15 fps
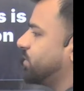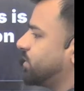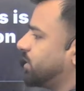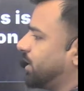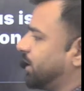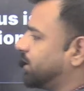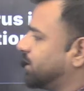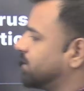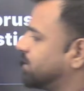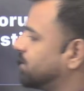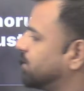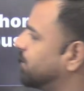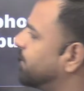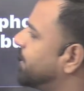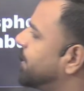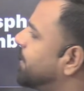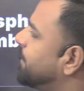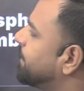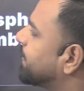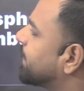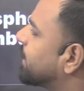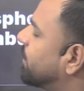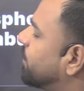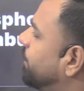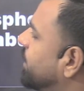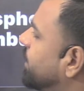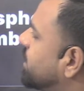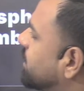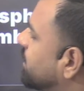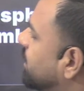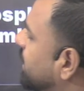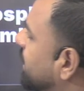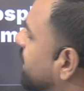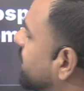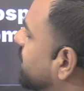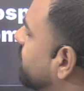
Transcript: correct answer. Which reactive